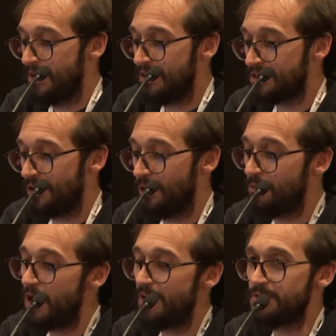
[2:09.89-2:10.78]
And so
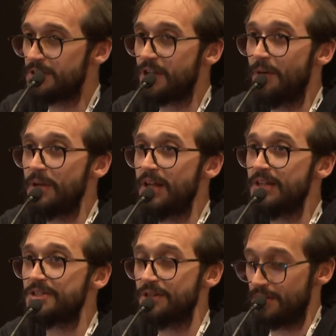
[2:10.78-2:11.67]
we have this
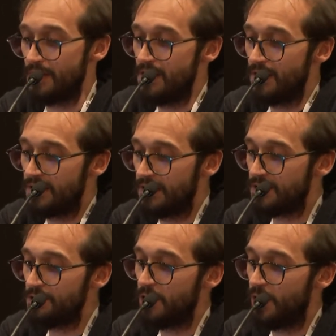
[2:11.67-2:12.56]
combination that
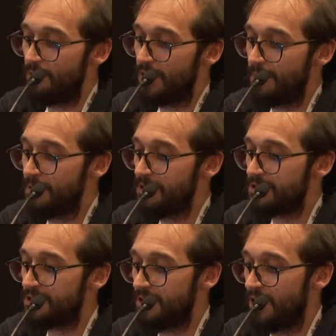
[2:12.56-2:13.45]
YouGov
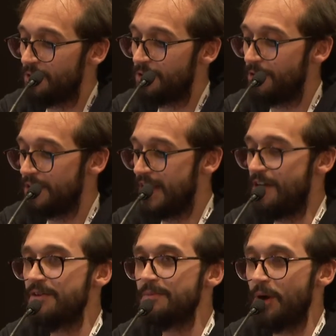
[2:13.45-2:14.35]
labels
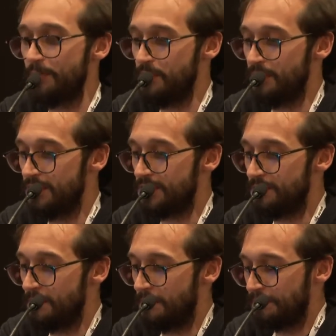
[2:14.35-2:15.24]
authoritarian
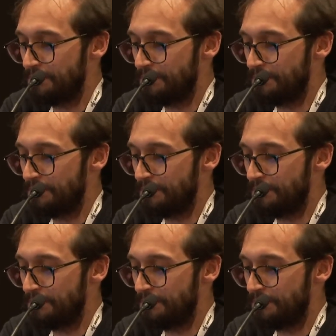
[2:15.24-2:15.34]
populism.